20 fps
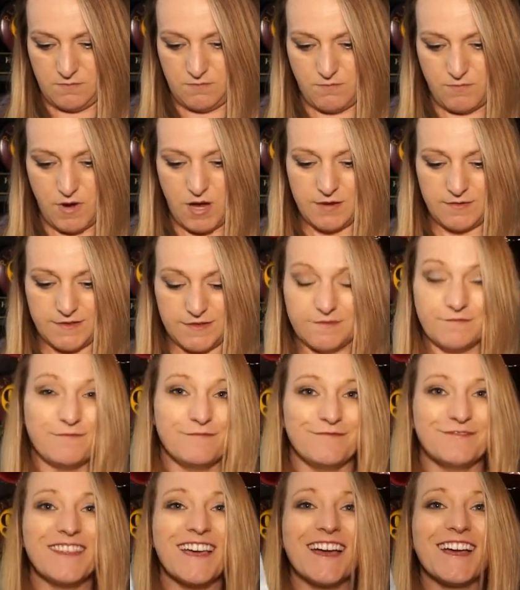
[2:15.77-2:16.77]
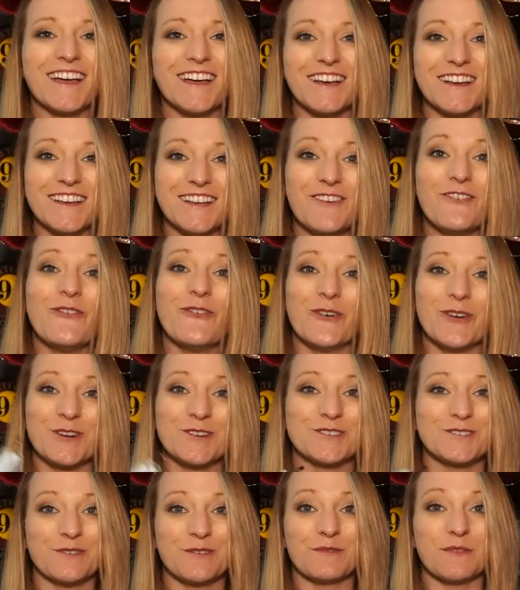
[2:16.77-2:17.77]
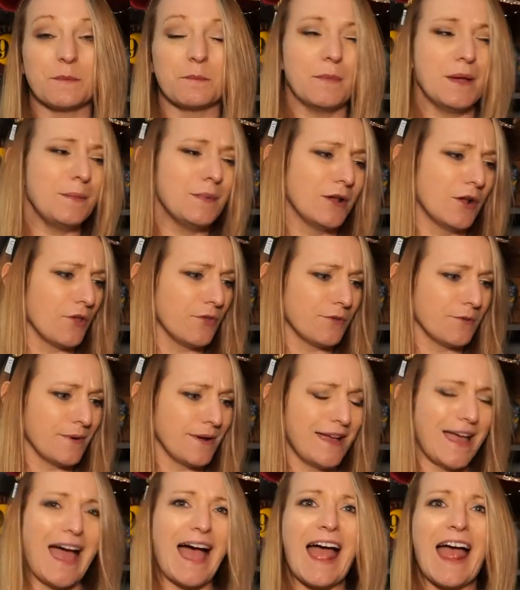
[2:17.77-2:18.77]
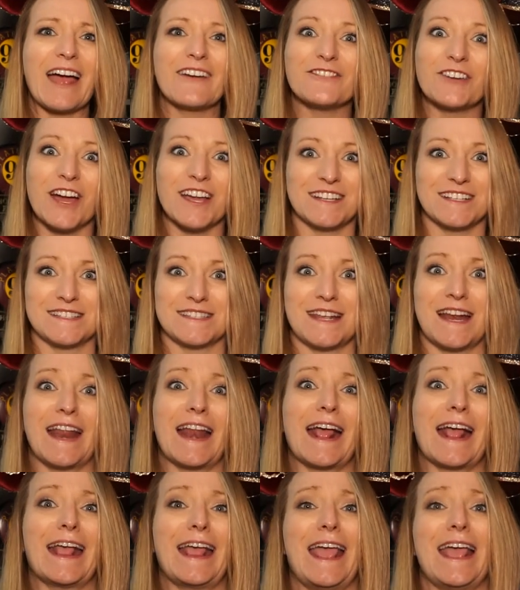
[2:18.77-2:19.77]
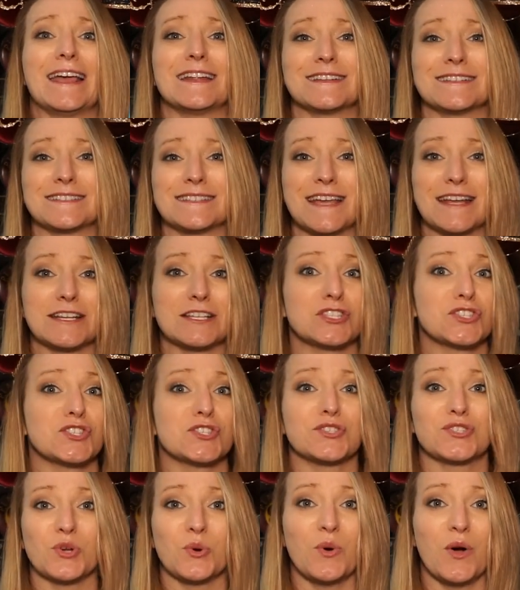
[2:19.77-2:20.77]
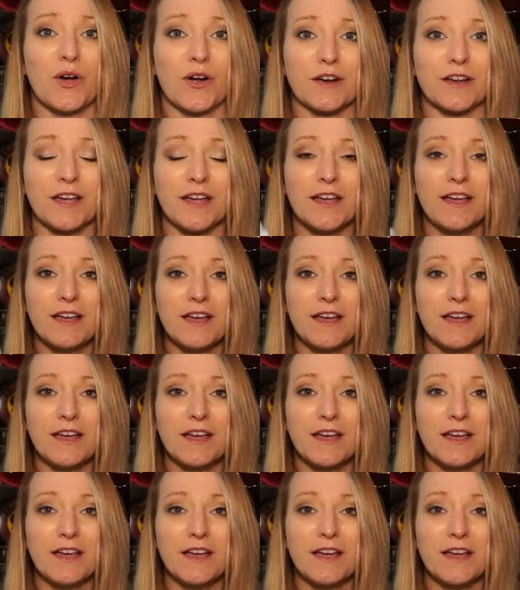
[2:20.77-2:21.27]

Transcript: But one or two of them, maybe all three. I have not decided. I can't decide. It's so hard.